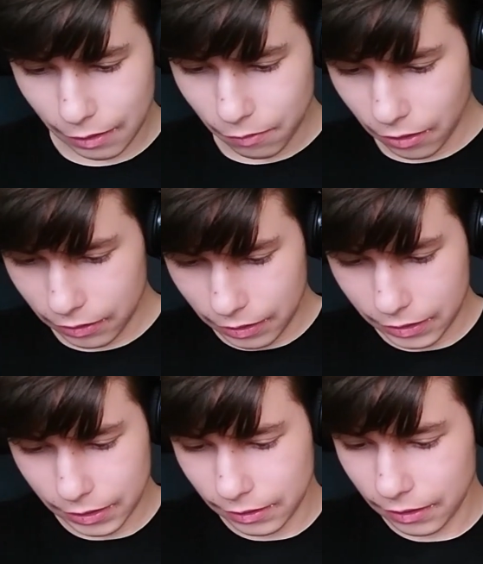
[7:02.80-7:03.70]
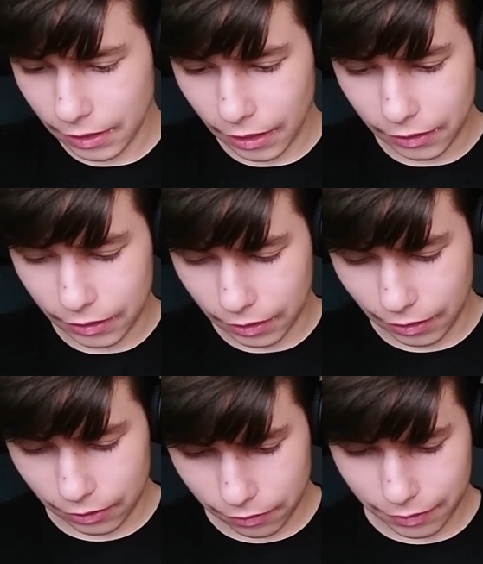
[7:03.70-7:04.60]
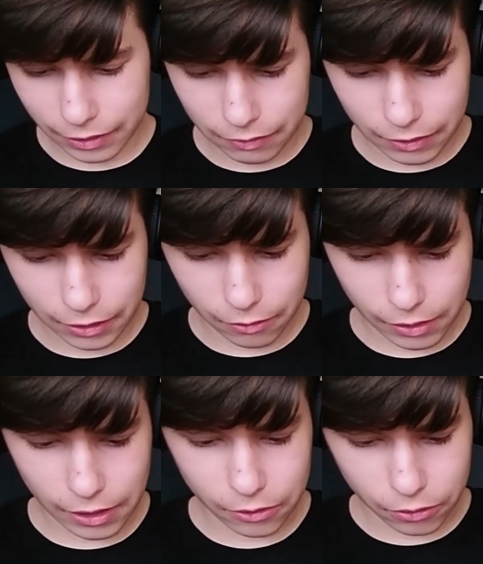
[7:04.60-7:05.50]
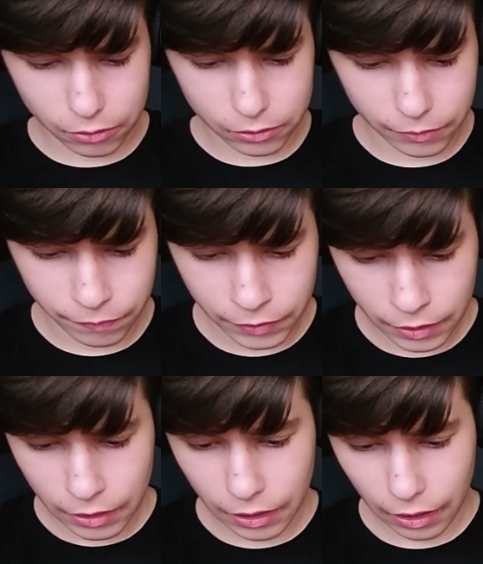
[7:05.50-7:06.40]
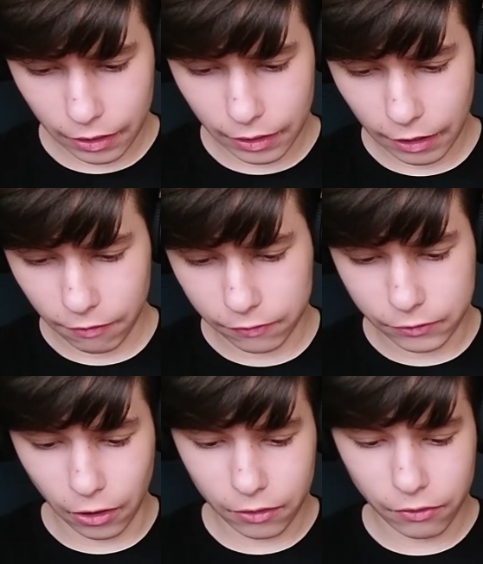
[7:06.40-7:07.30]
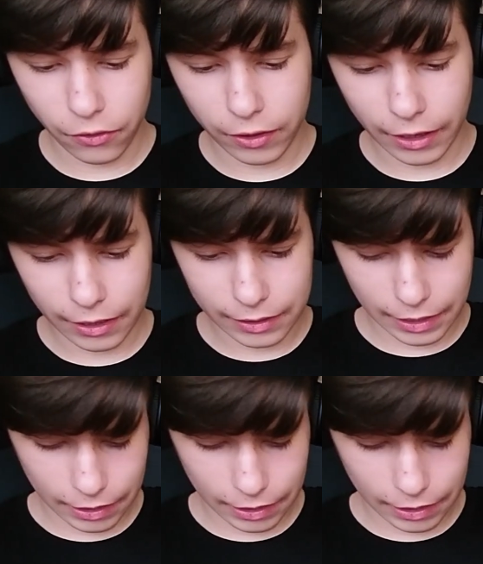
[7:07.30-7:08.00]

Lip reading: I'm not taking any hate on this video at all. I have gone through that